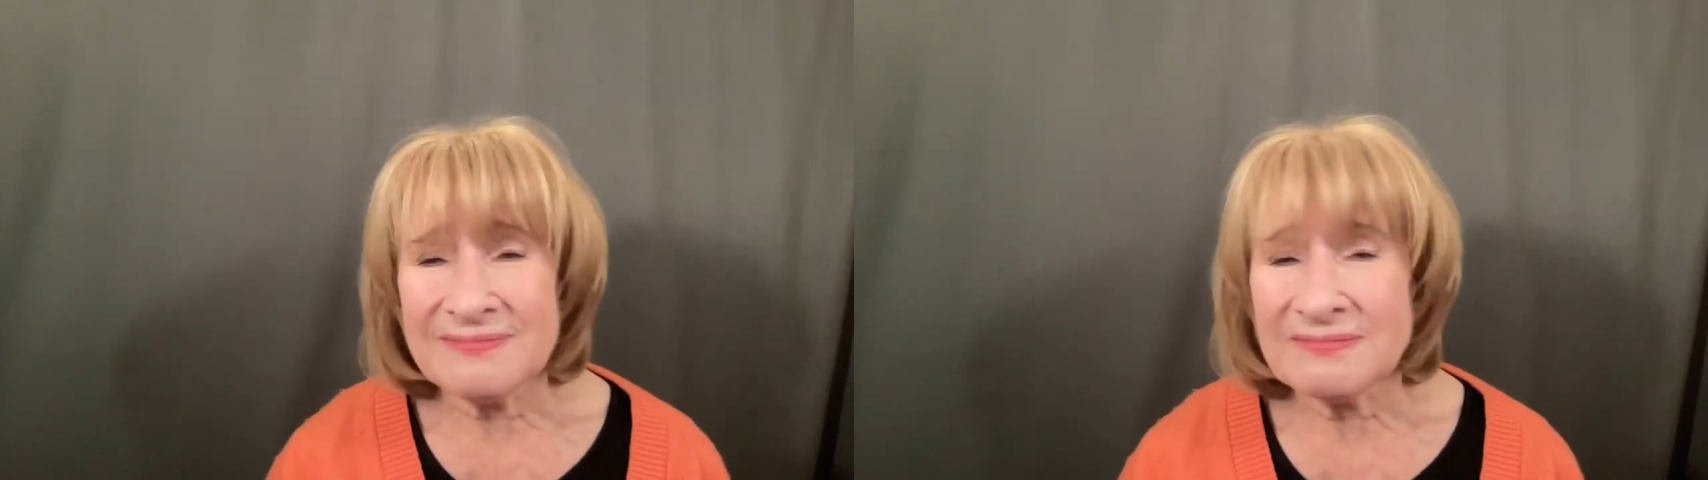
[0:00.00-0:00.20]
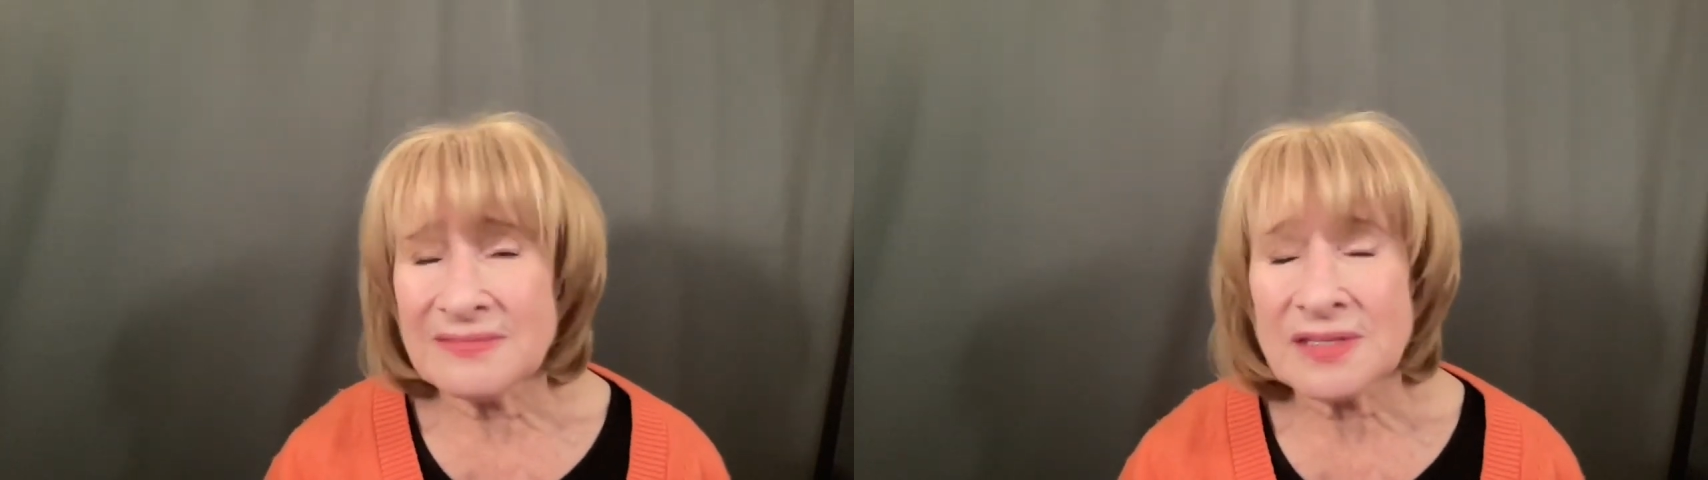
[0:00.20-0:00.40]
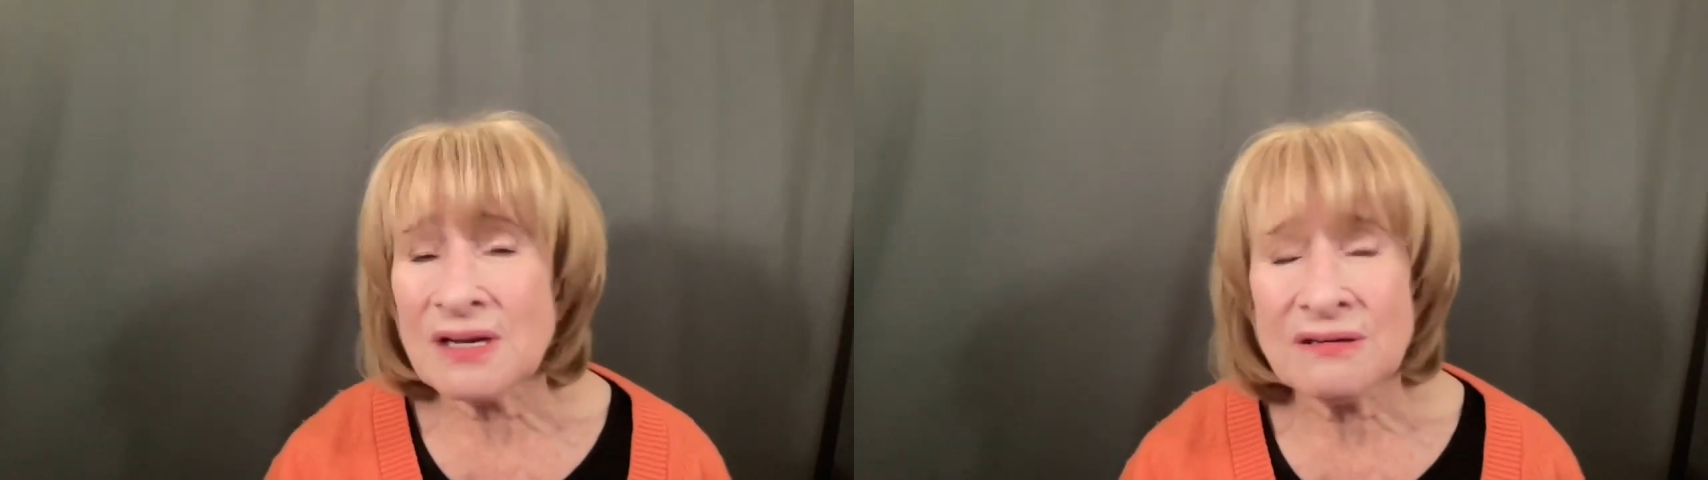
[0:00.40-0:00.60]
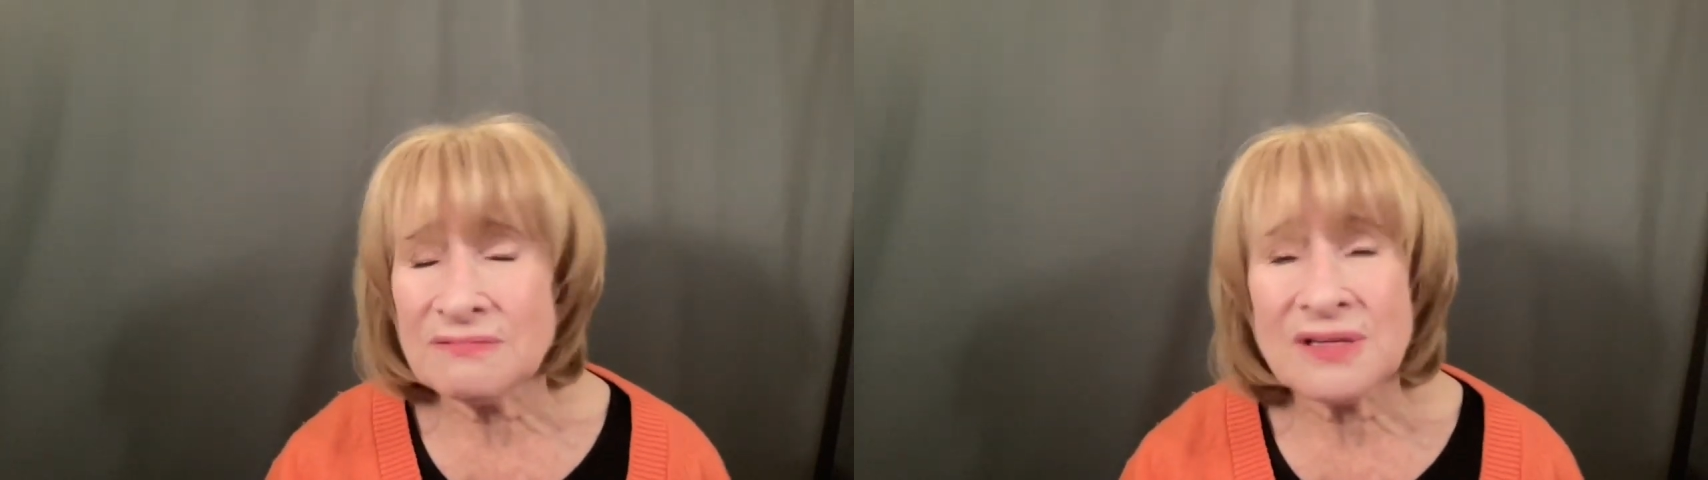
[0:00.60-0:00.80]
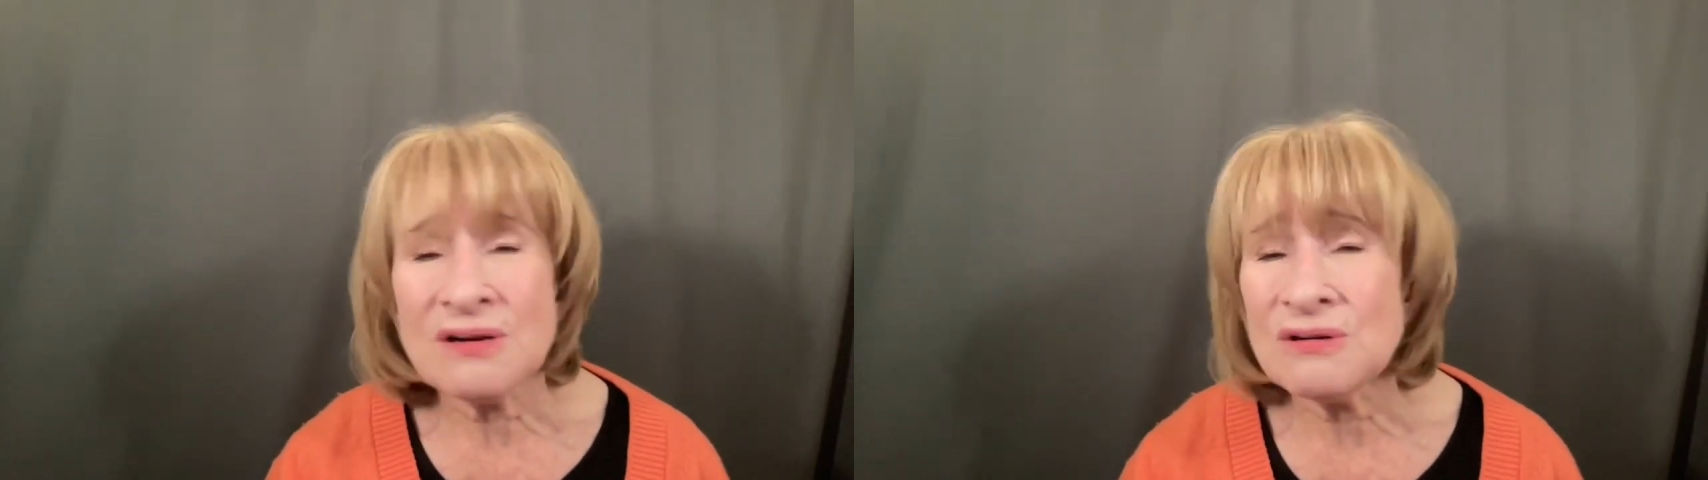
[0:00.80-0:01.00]

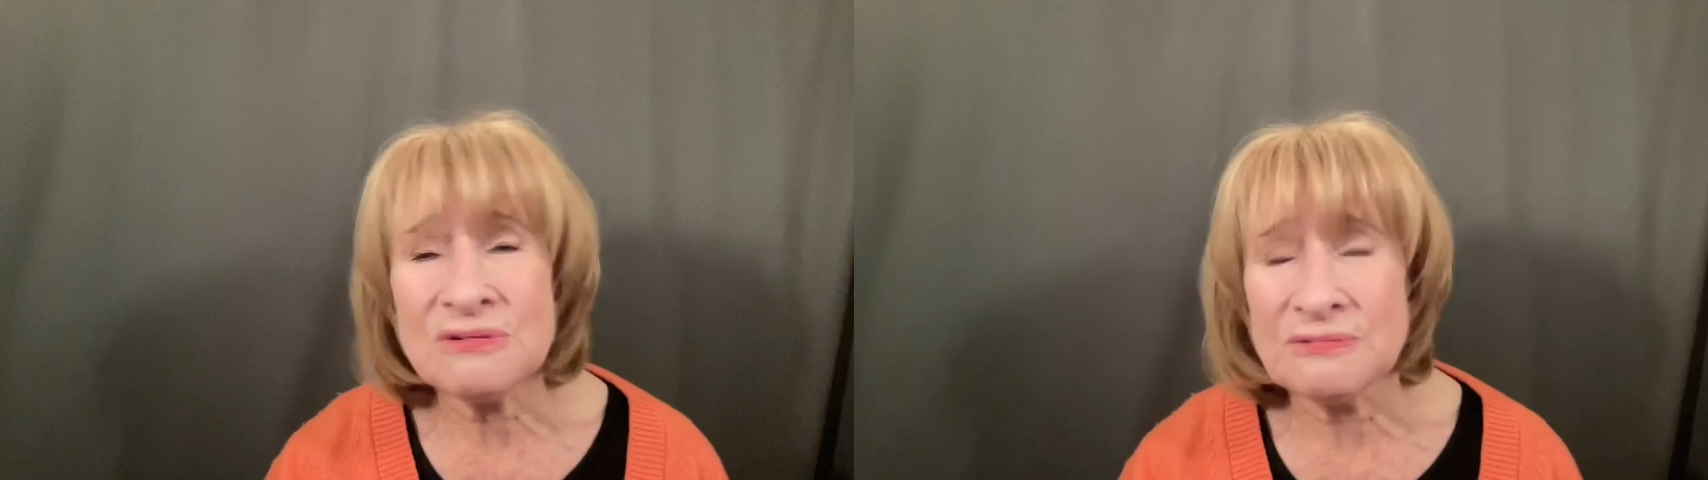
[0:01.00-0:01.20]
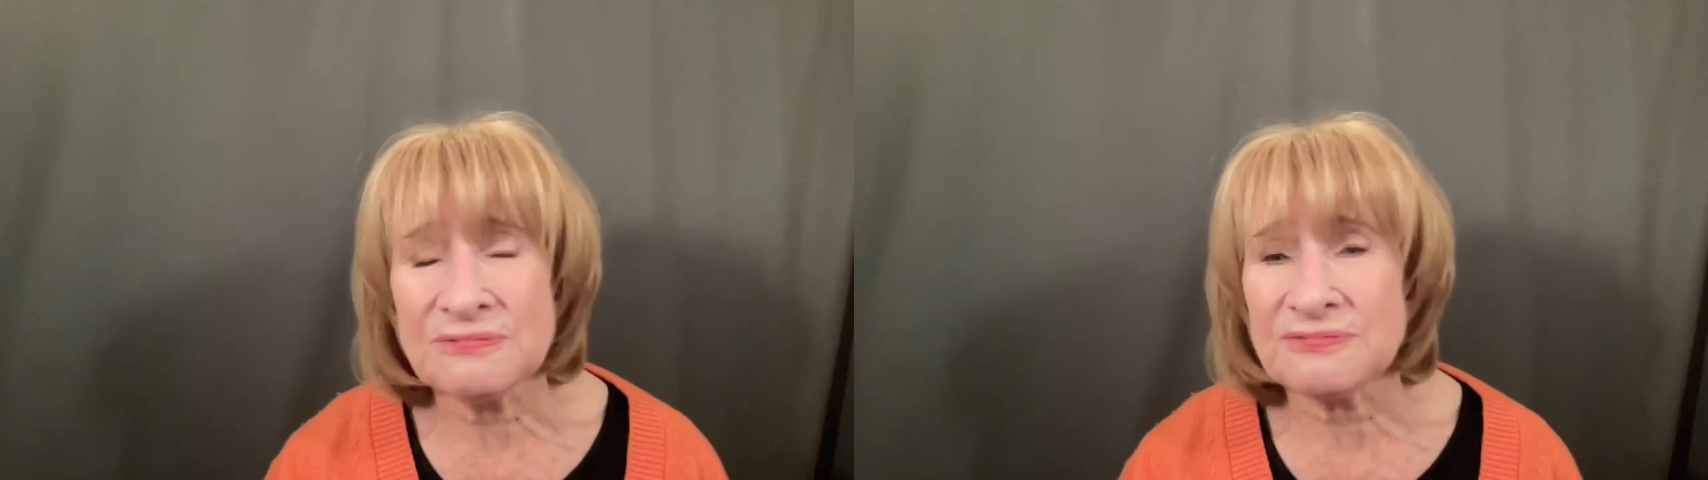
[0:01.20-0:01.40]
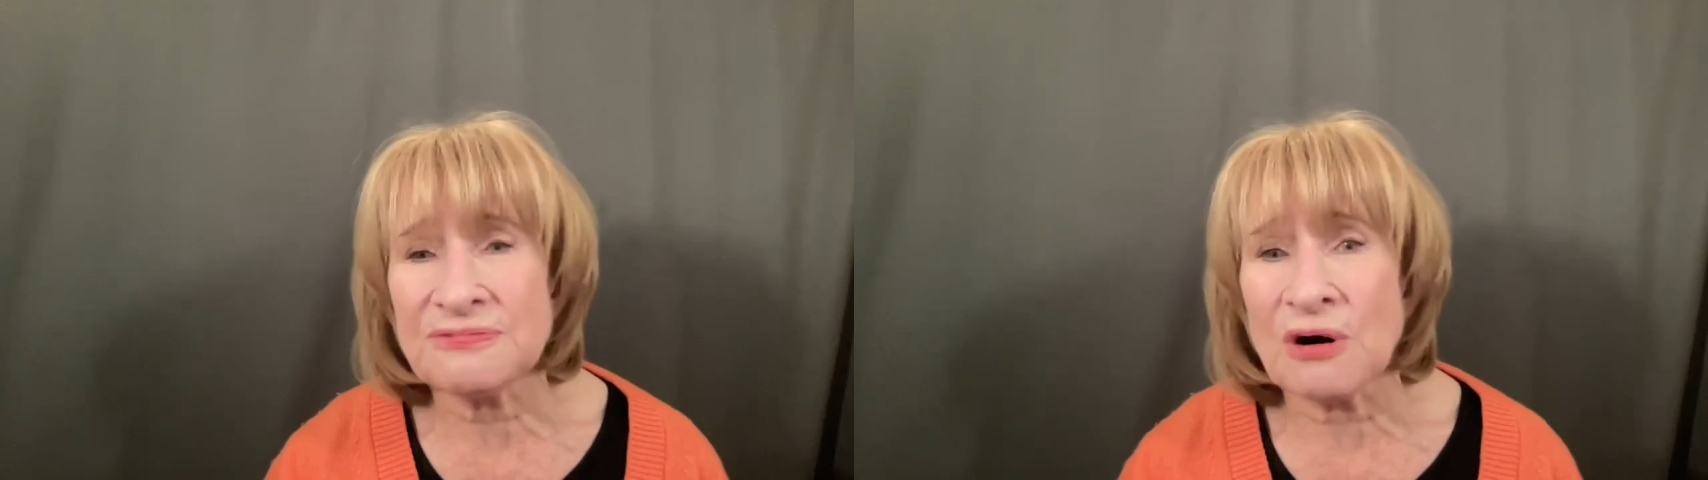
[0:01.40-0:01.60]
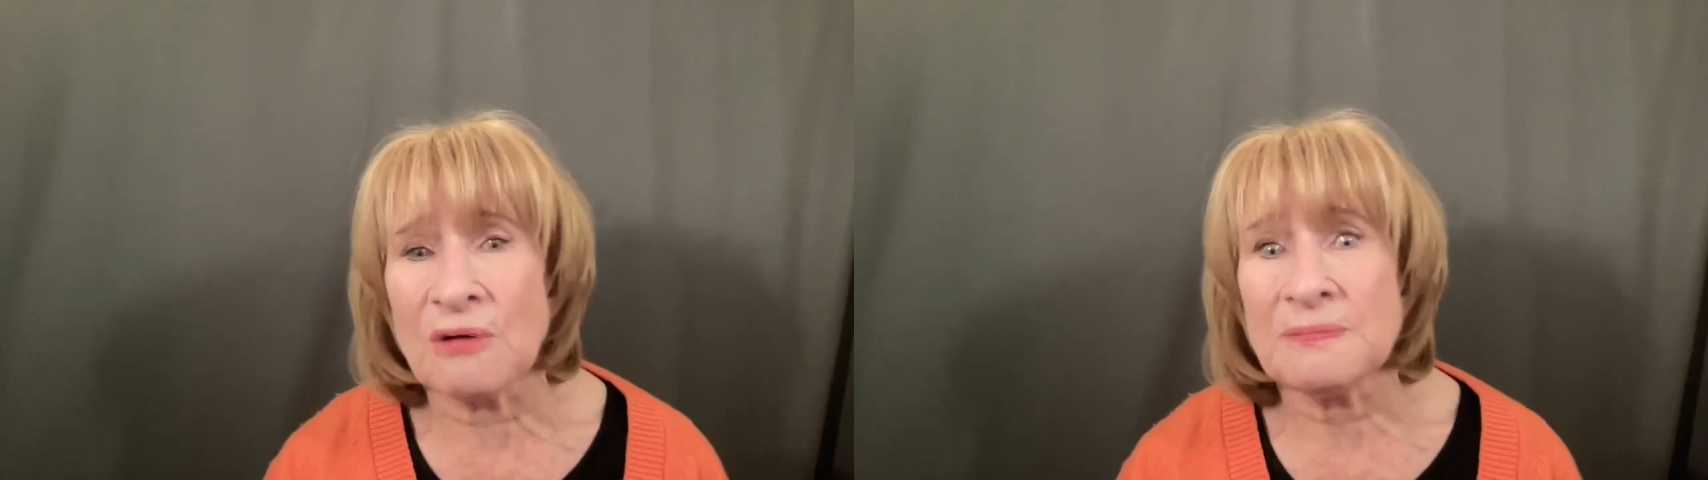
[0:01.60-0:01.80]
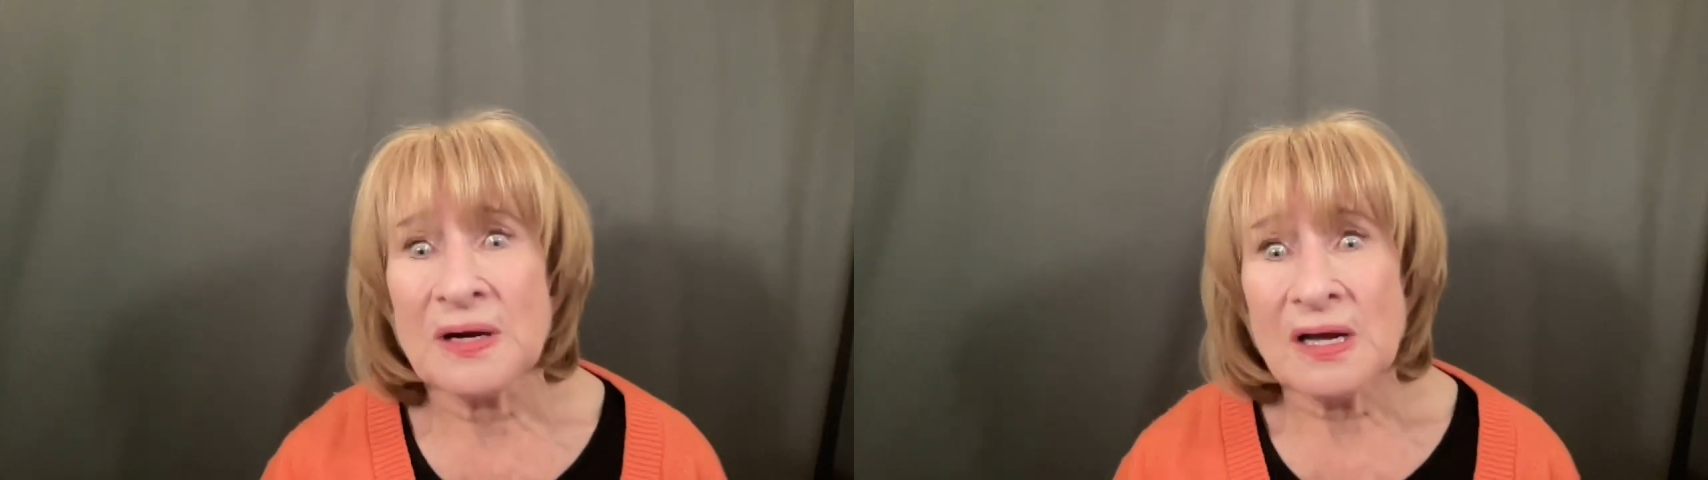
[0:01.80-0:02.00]
No,
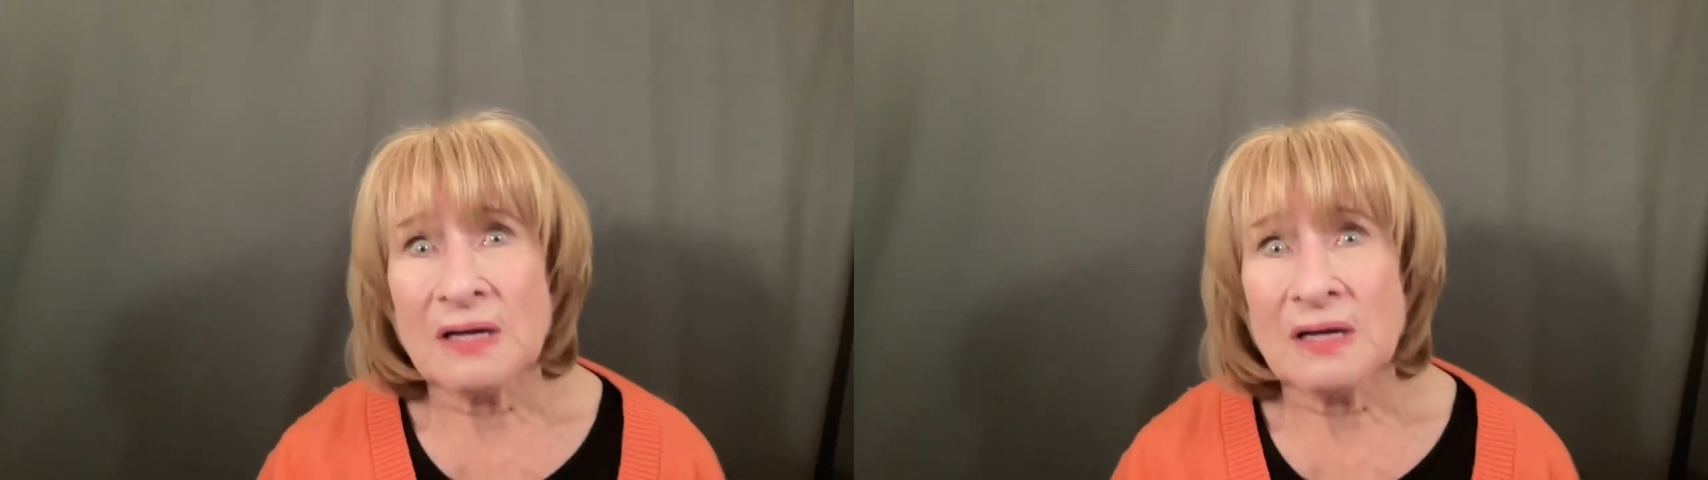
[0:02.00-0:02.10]
Rob.